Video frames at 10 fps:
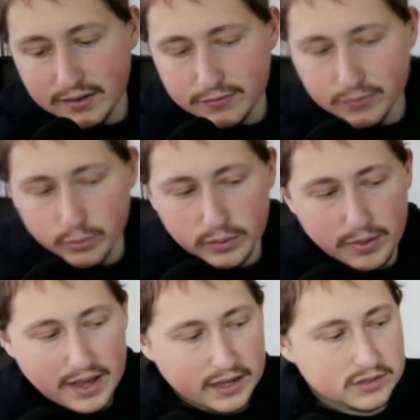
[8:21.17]

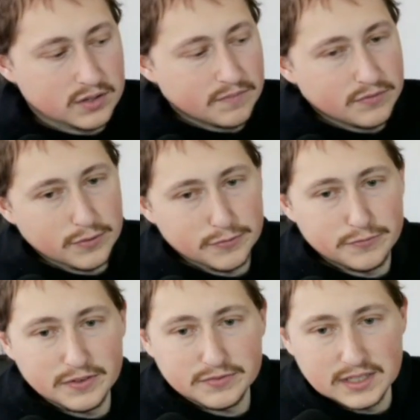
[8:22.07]
3-packs for
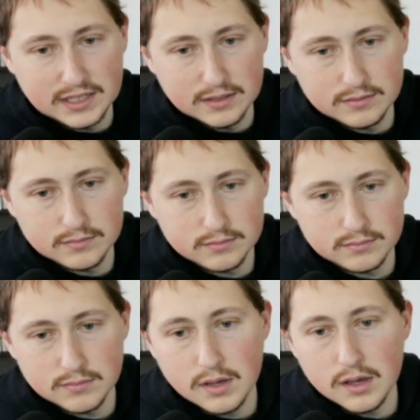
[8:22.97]
15
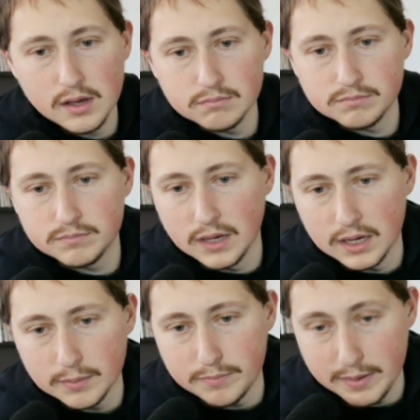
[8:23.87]

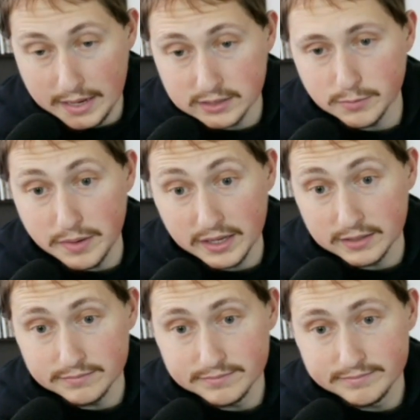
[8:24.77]
packs of bacon.
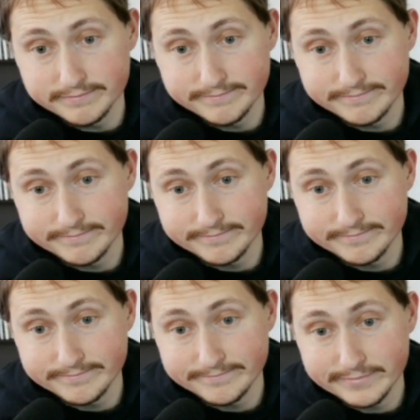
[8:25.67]

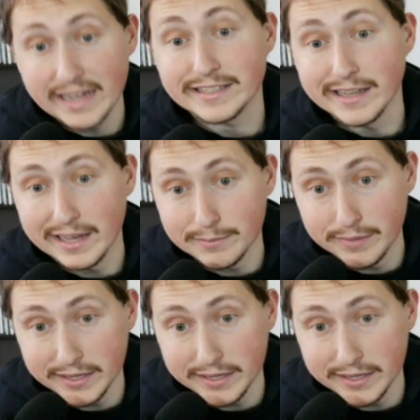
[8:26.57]
That's a lot of bacon.